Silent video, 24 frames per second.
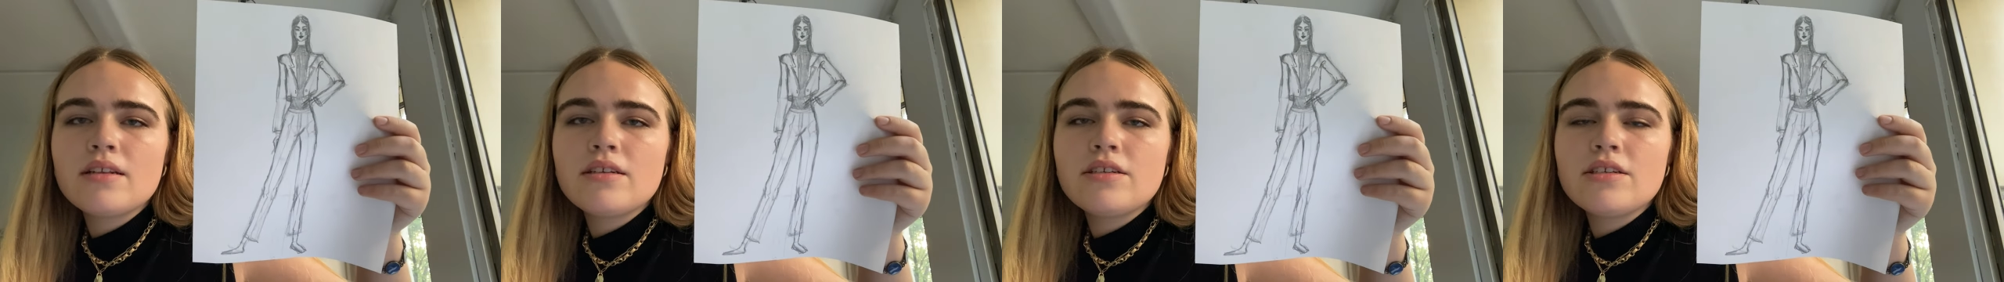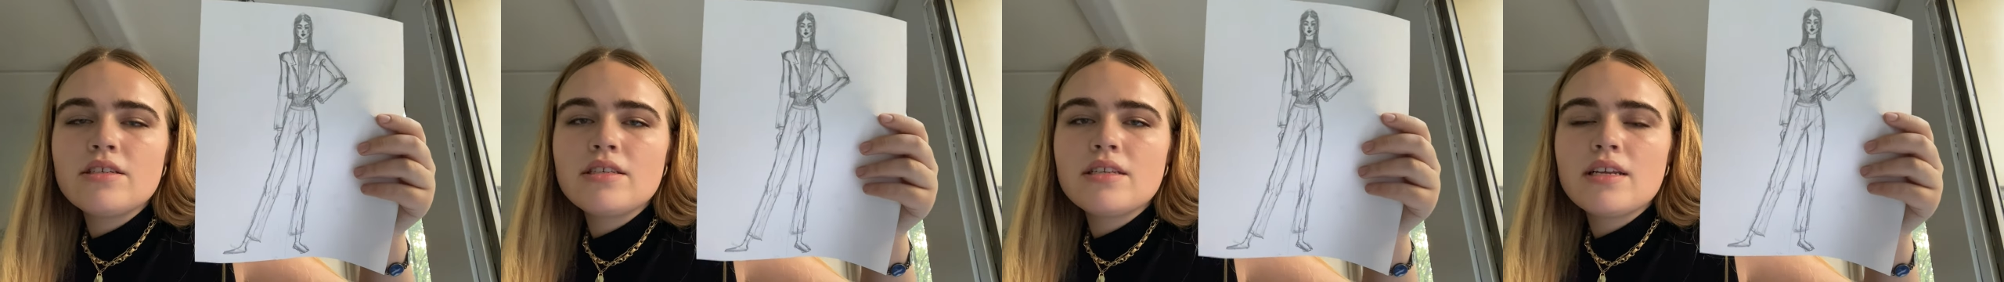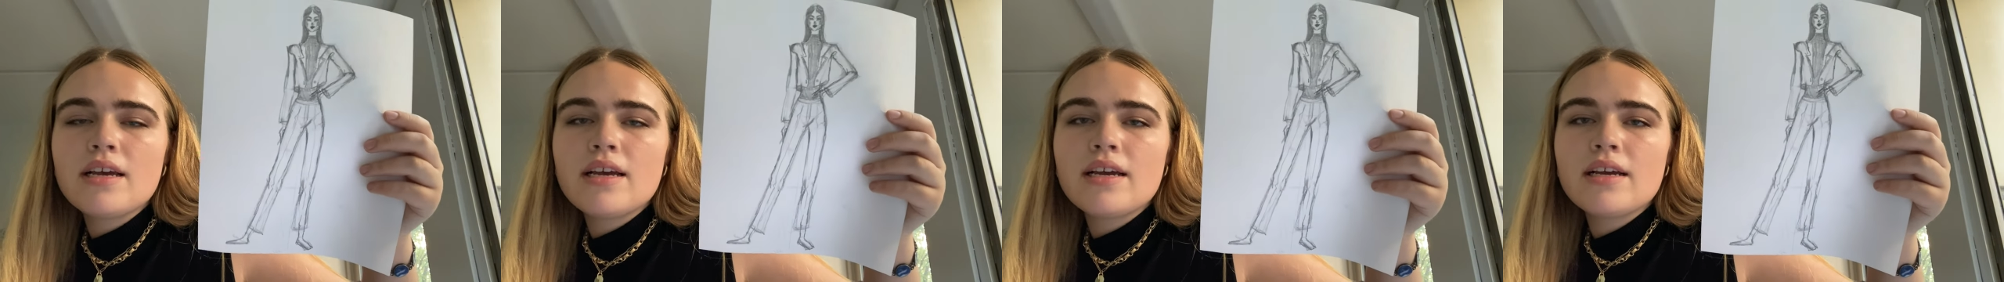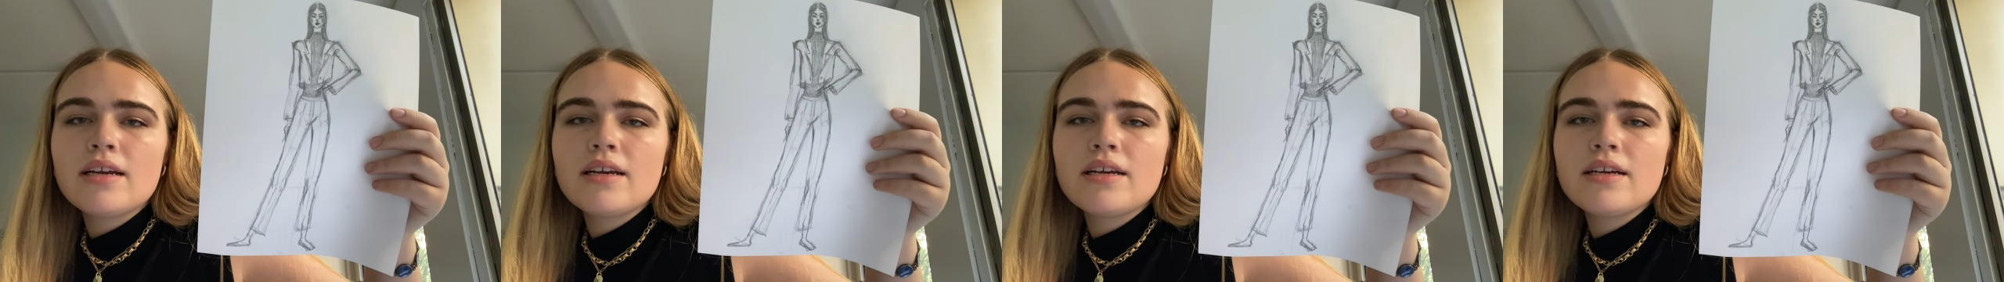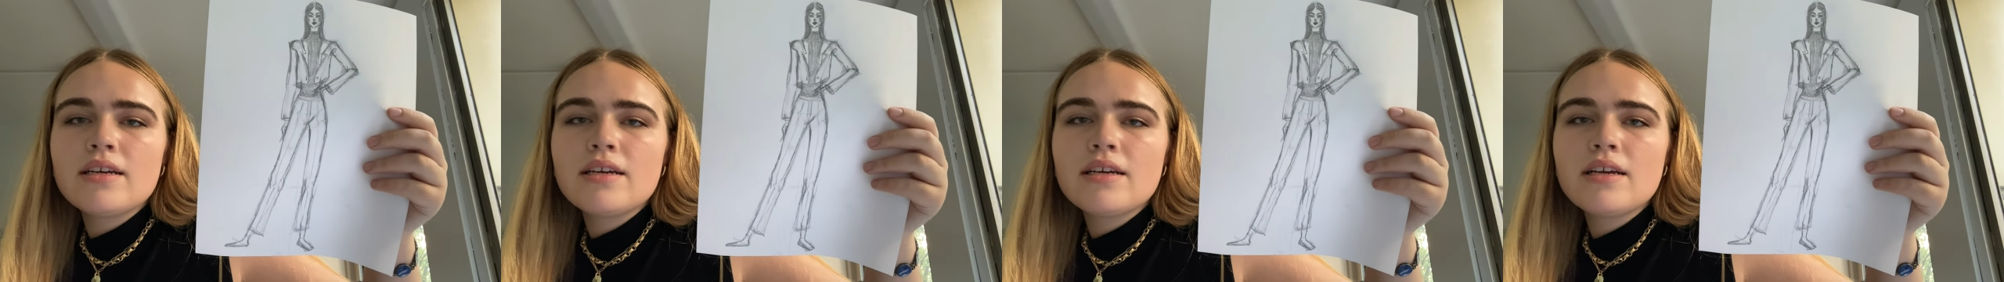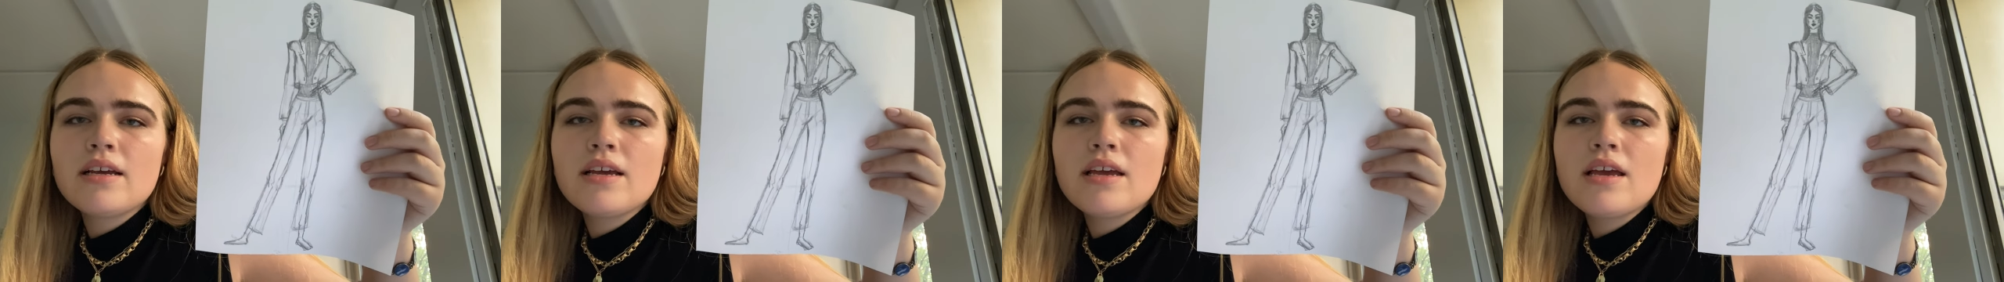just like,
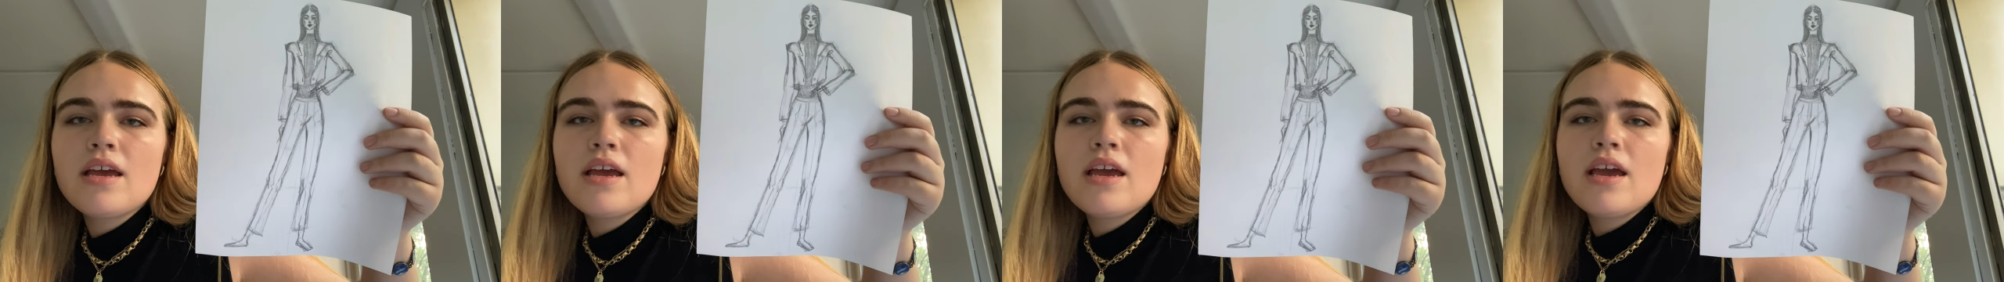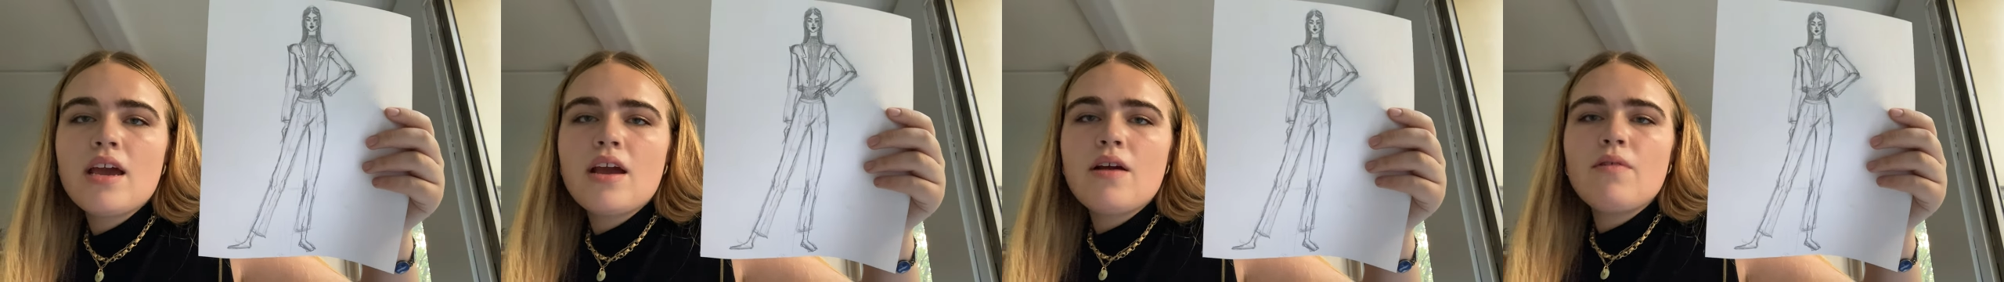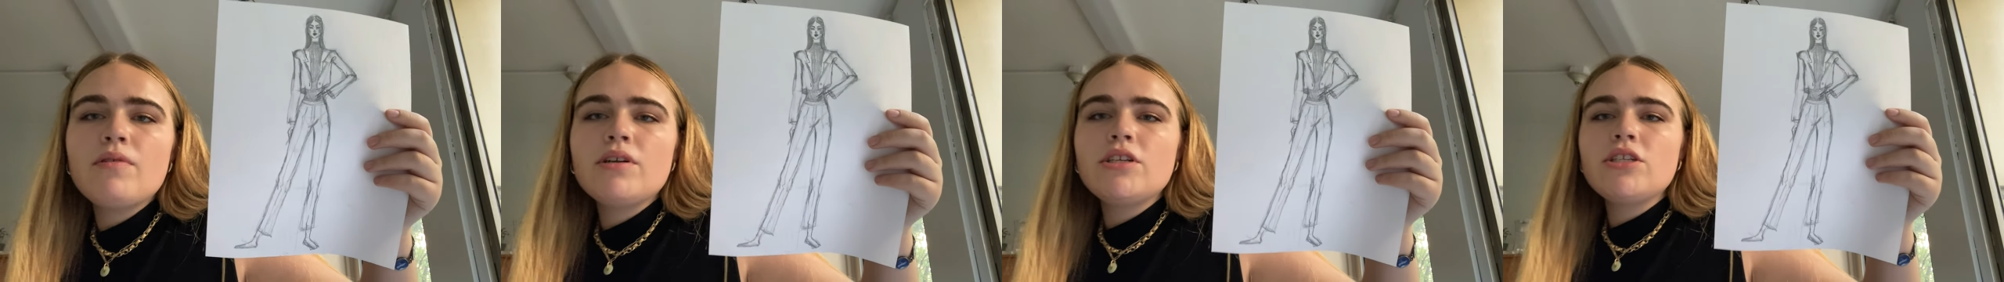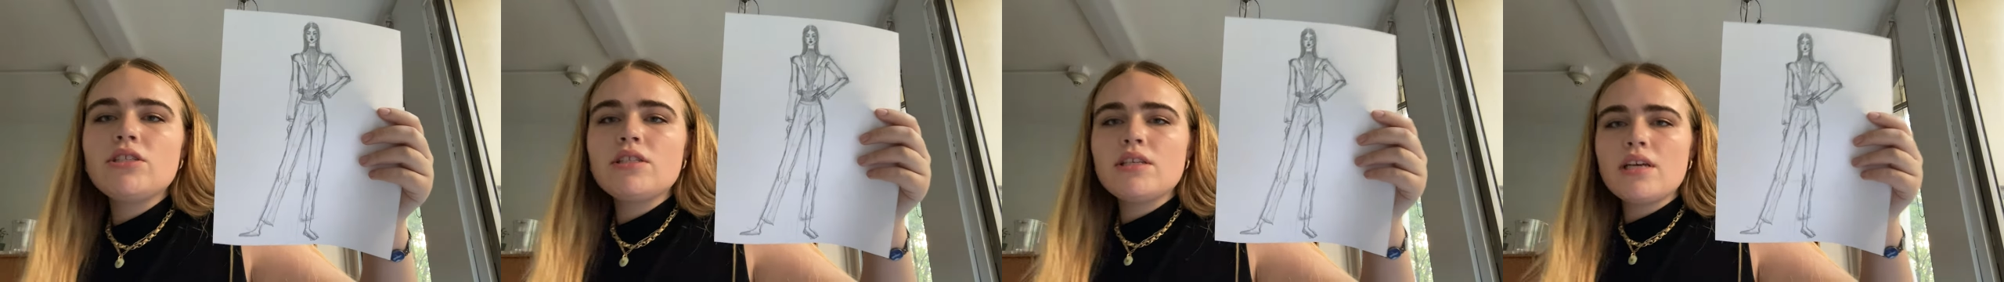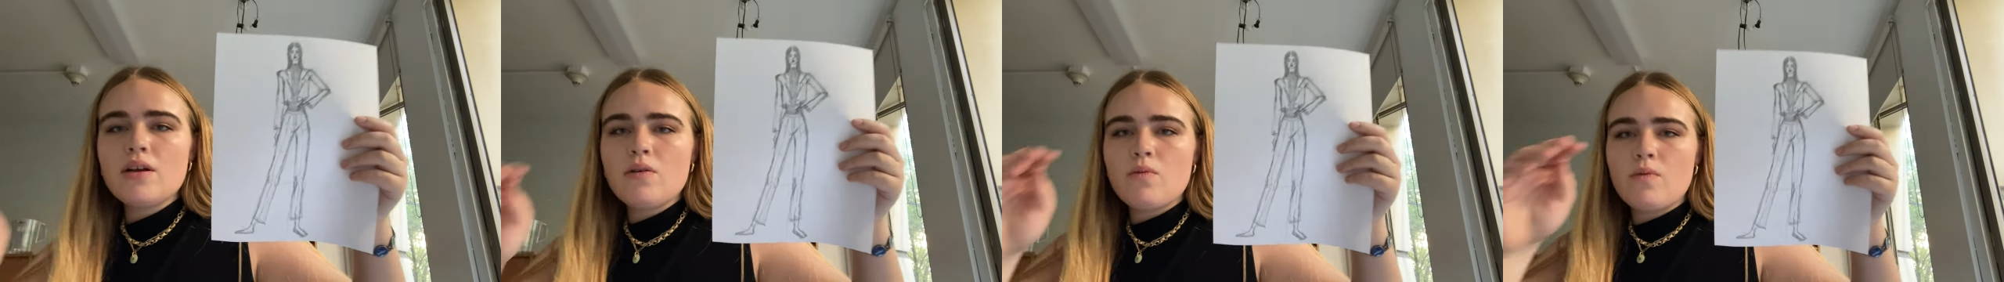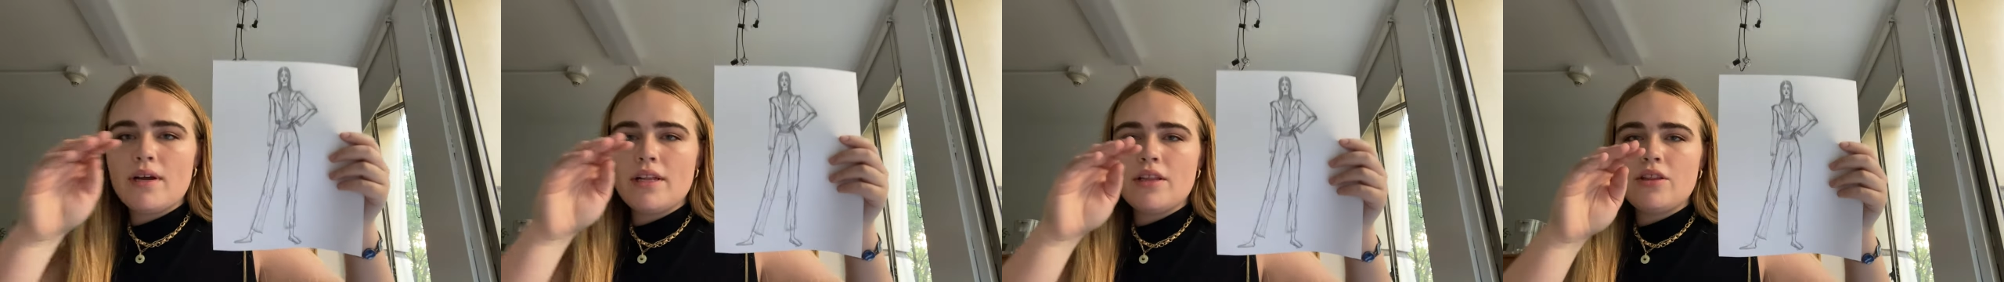and we just
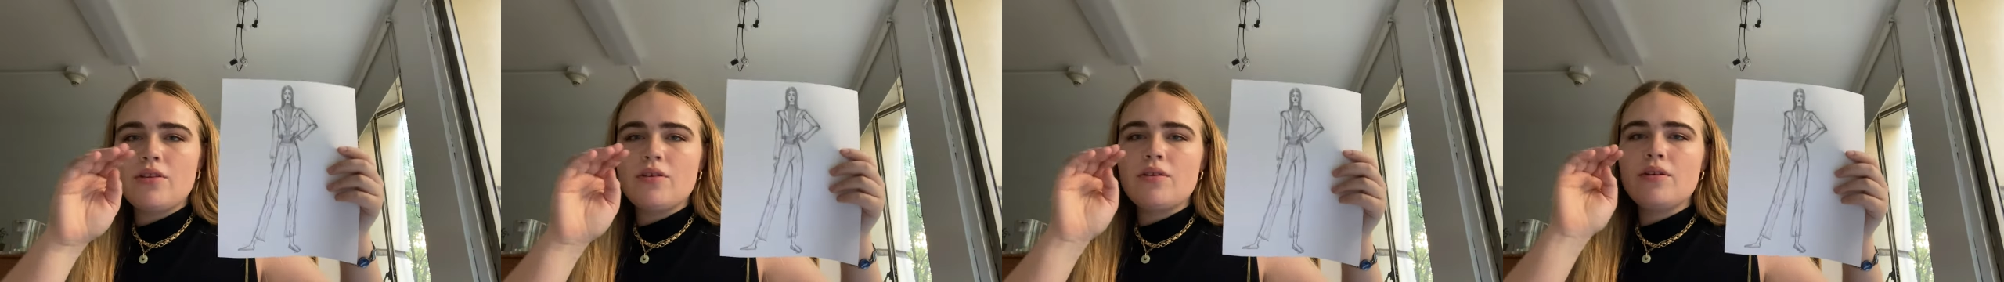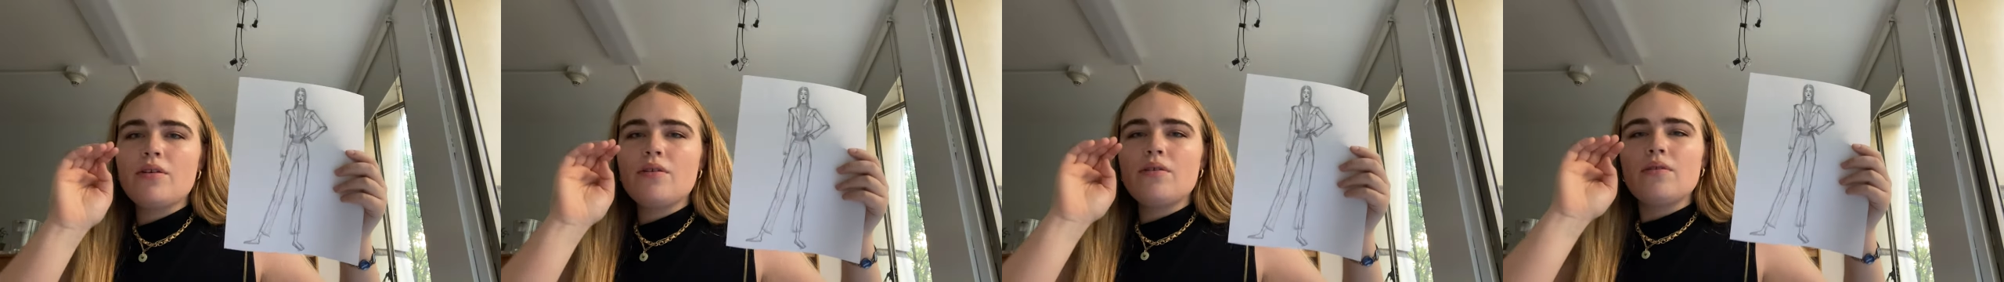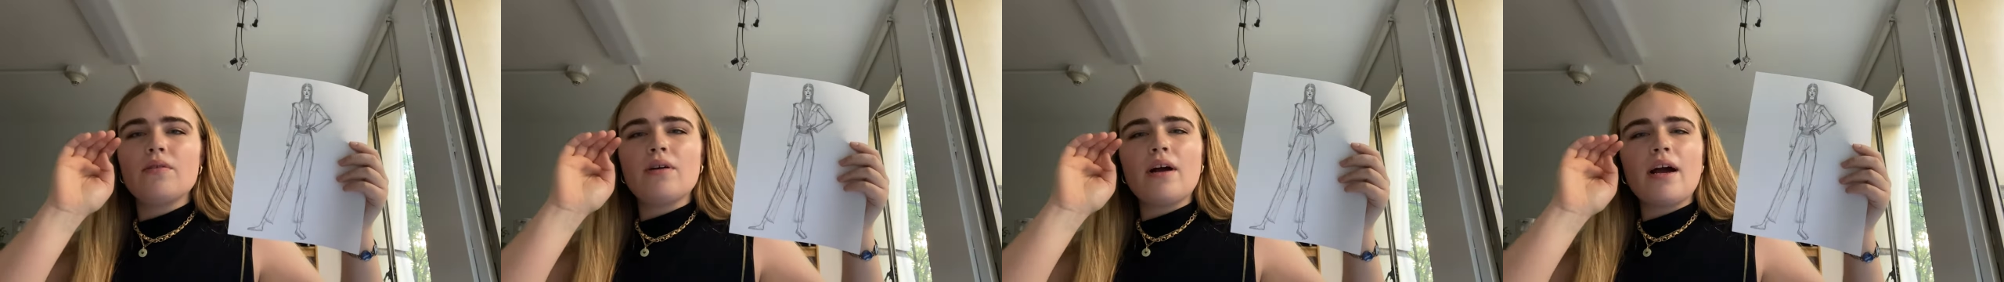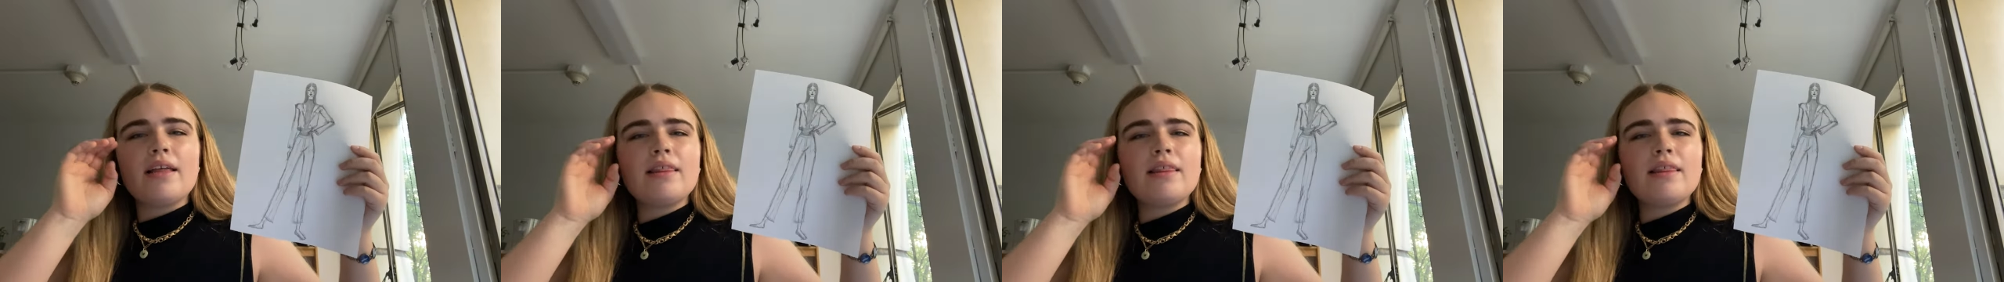like went through,